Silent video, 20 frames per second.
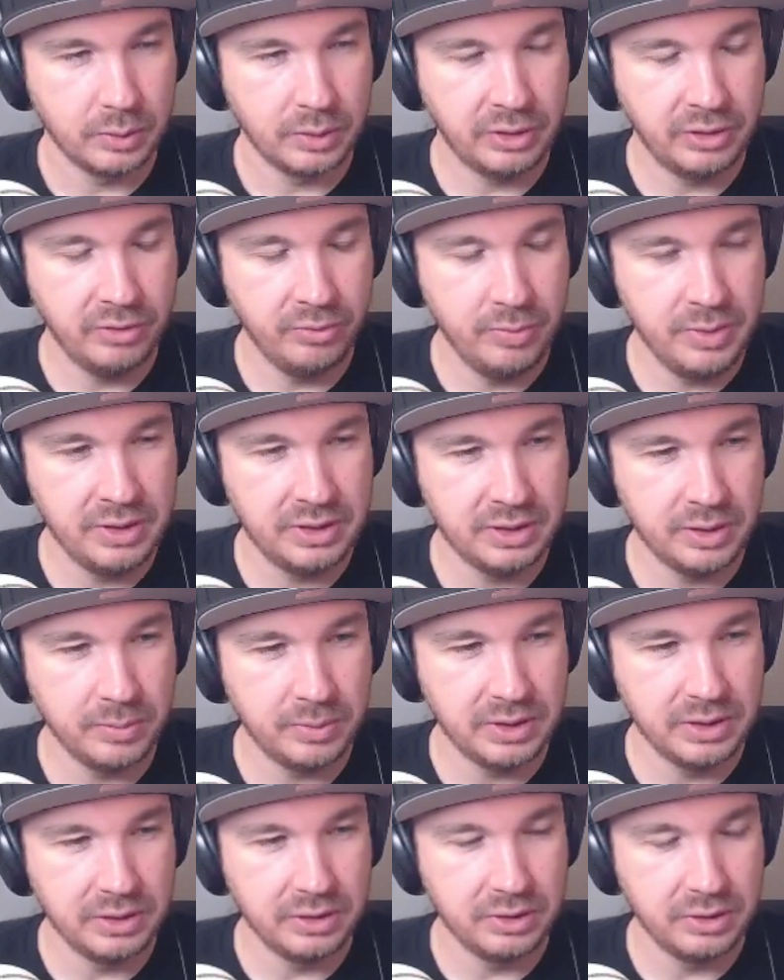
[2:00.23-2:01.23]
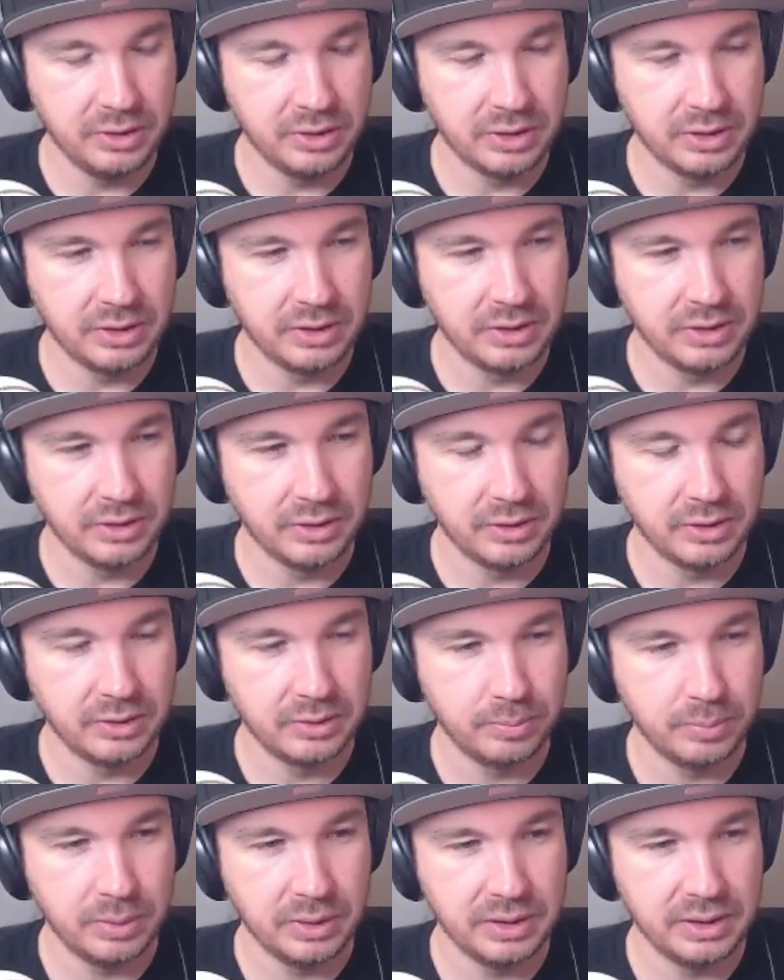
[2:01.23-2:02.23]
give me something good in here,
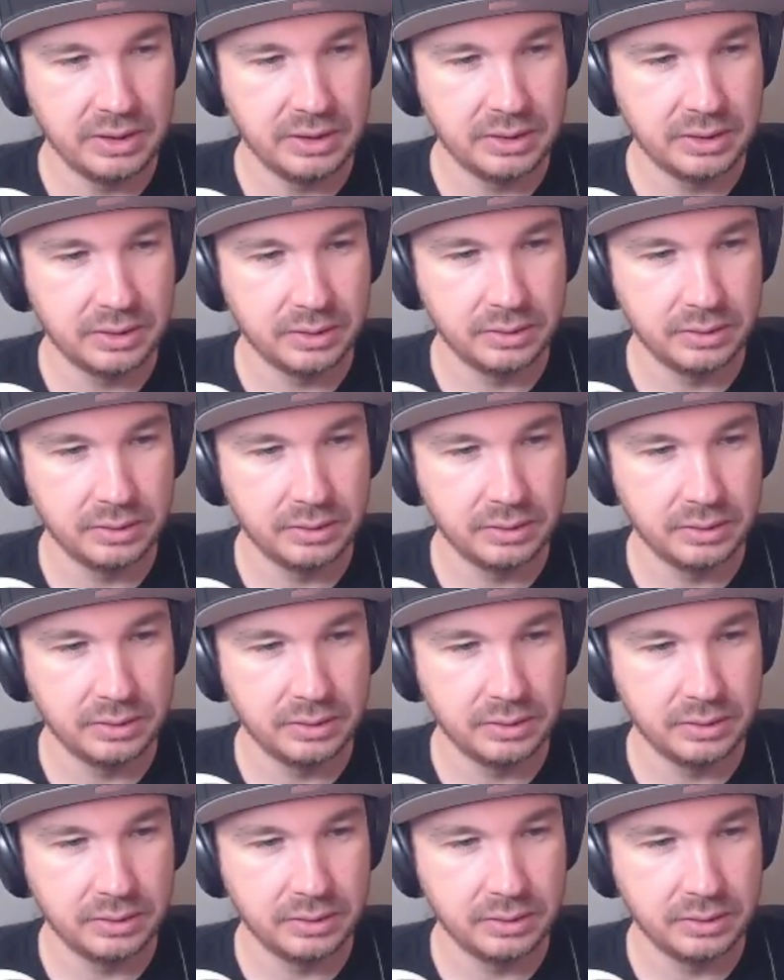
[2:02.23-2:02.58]
please.